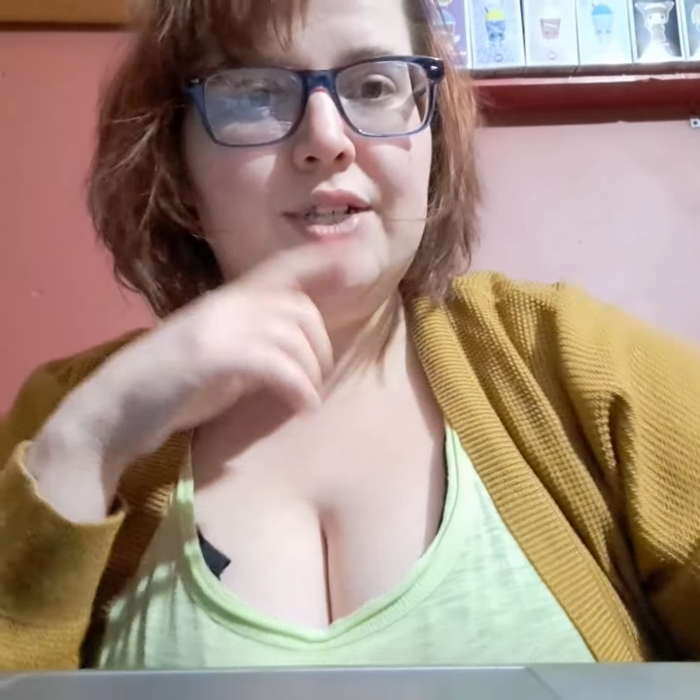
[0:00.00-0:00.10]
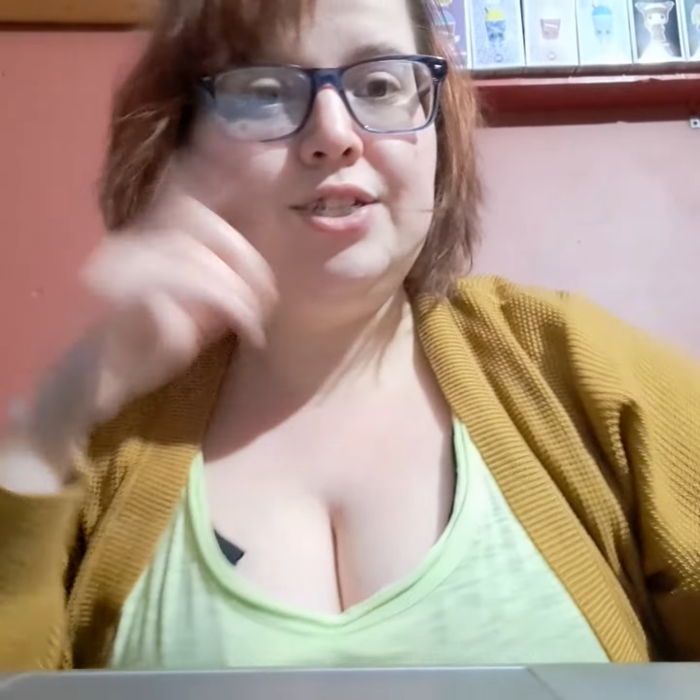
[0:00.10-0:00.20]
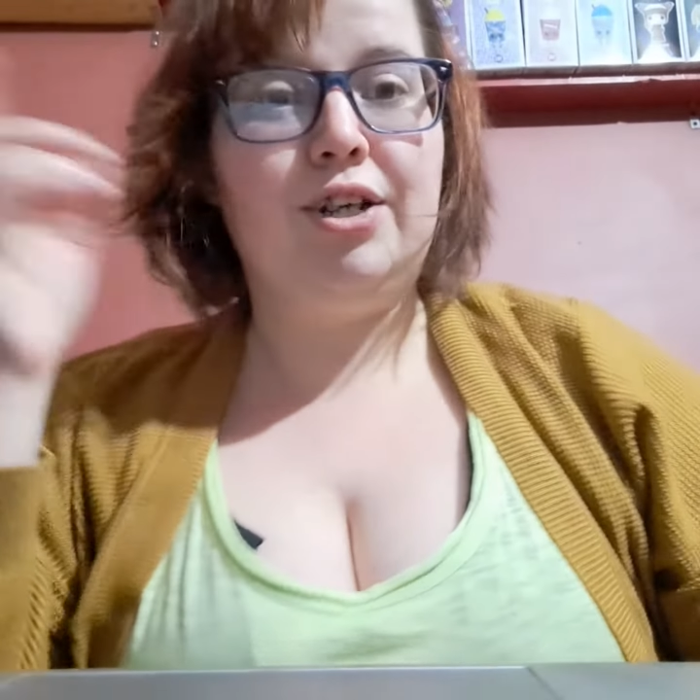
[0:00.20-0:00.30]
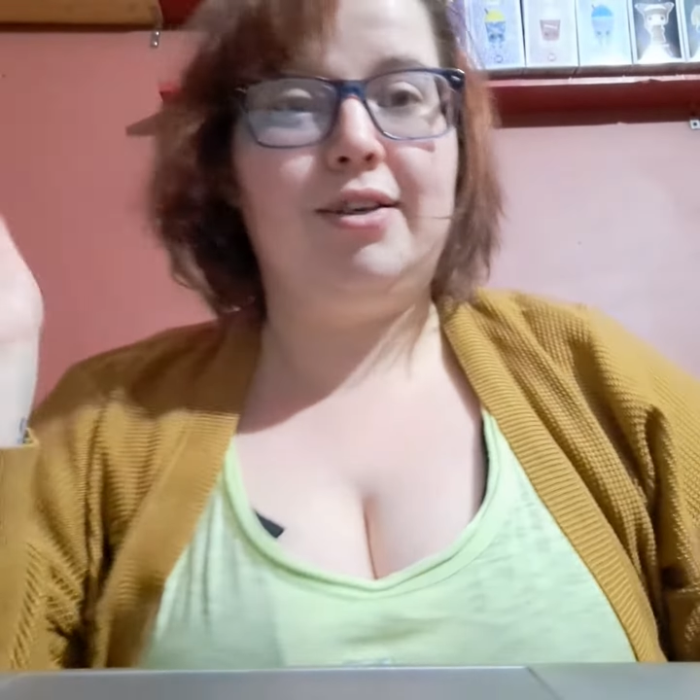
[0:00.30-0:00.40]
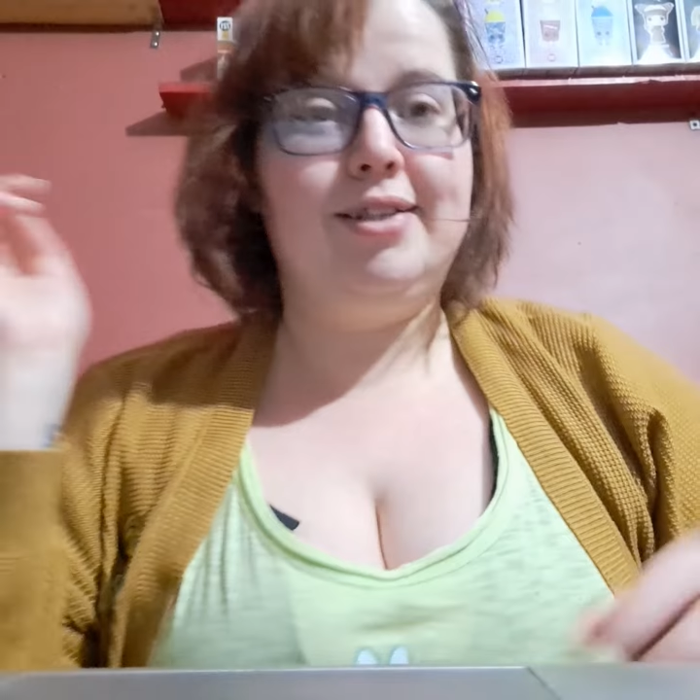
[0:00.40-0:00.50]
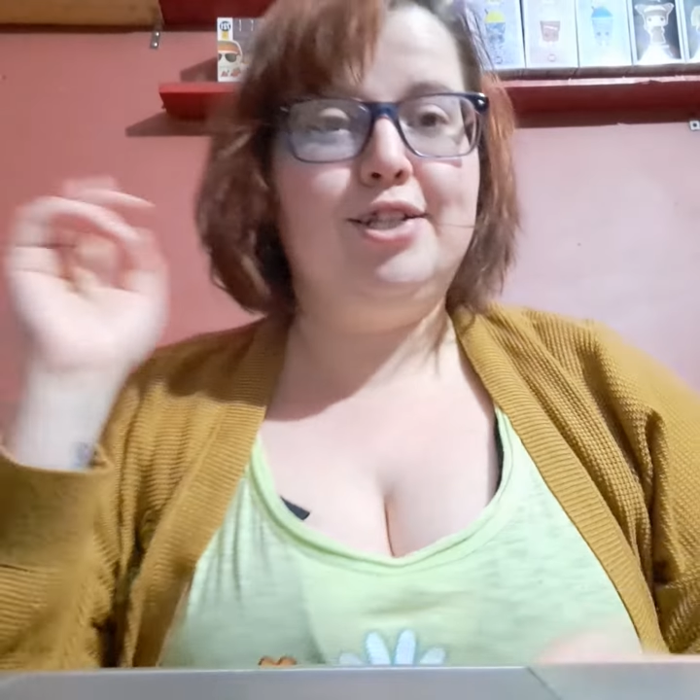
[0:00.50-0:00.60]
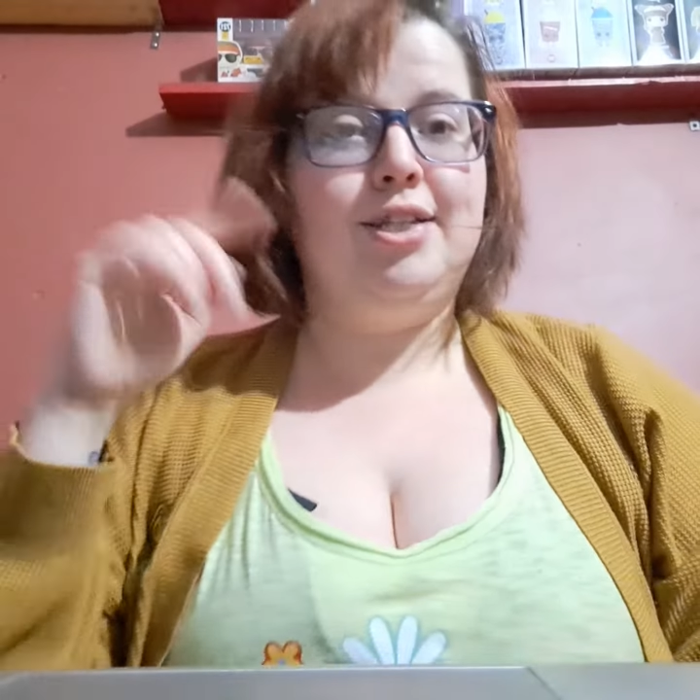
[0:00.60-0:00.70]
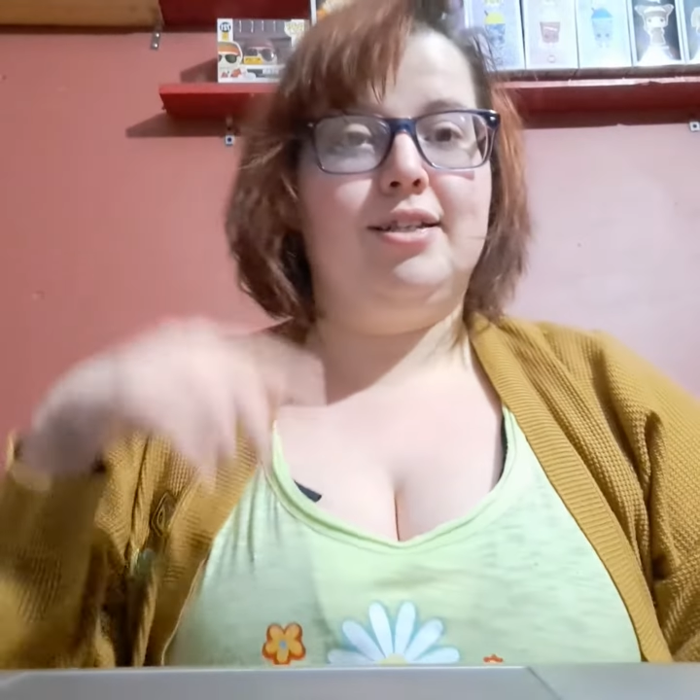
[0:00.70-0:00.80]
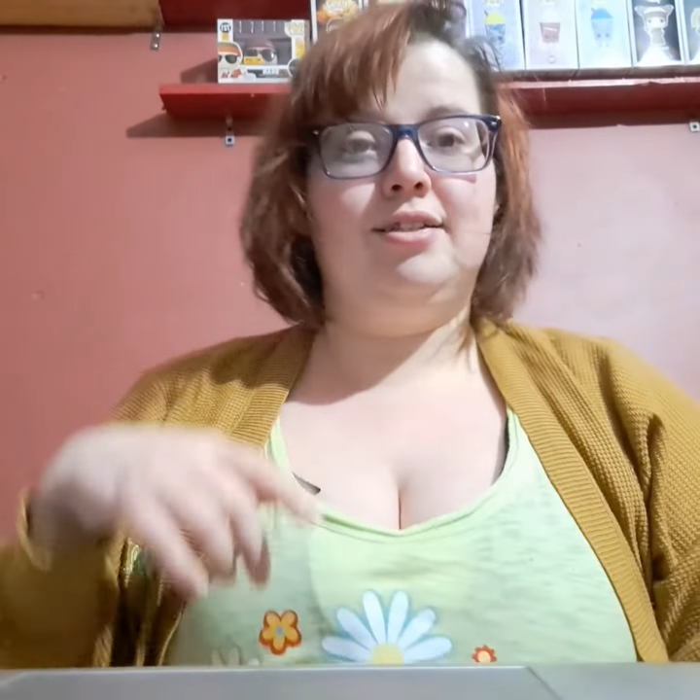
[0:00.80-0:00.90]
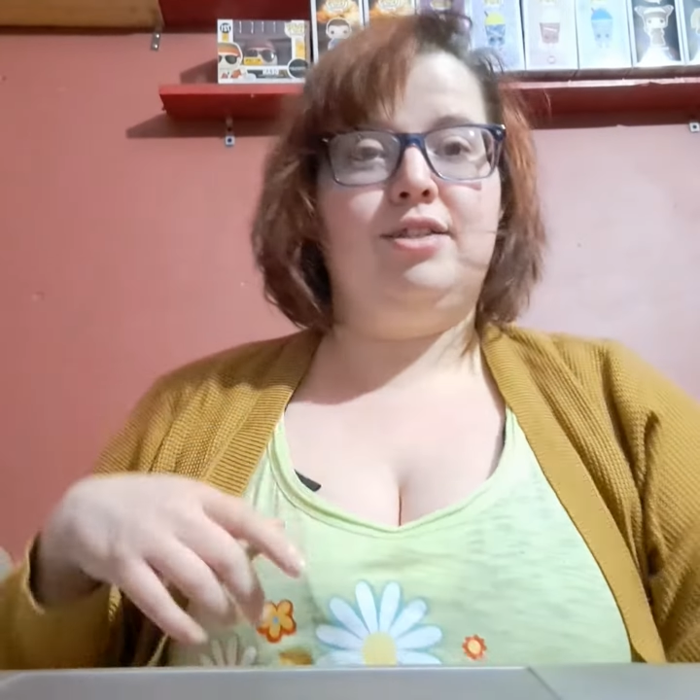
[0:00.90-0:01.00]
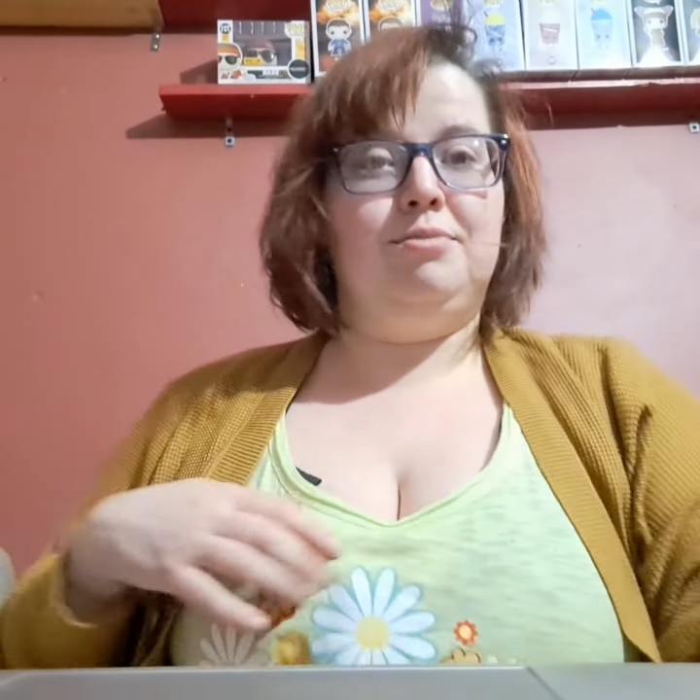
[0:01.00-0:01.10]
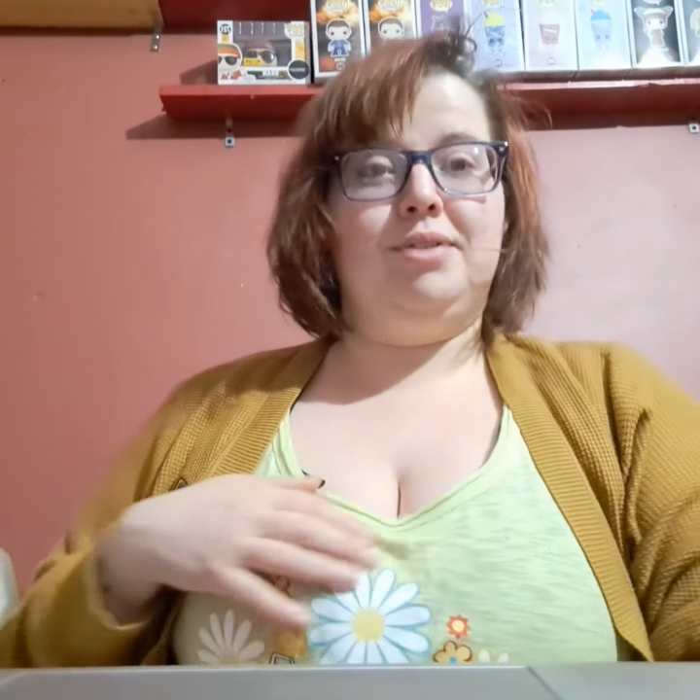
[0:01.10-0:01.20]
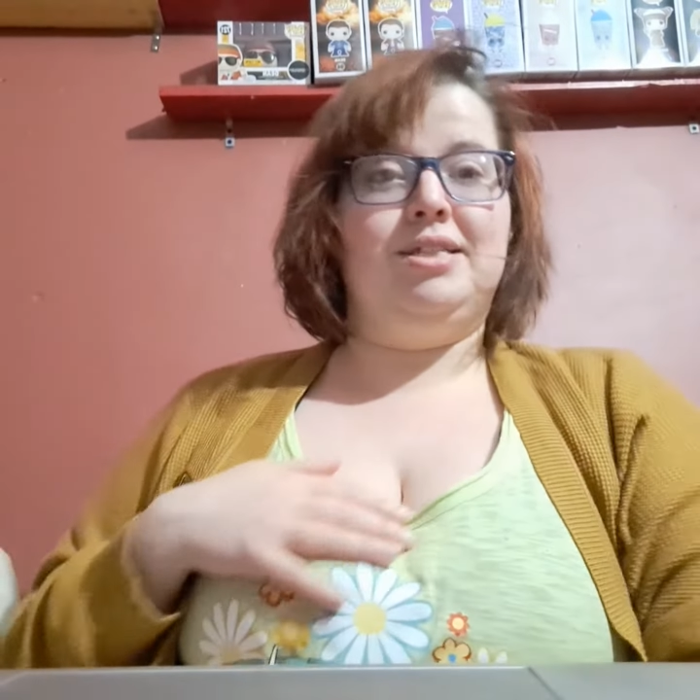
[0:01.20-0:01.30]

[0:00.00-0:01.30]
Sorry, I just had to look up the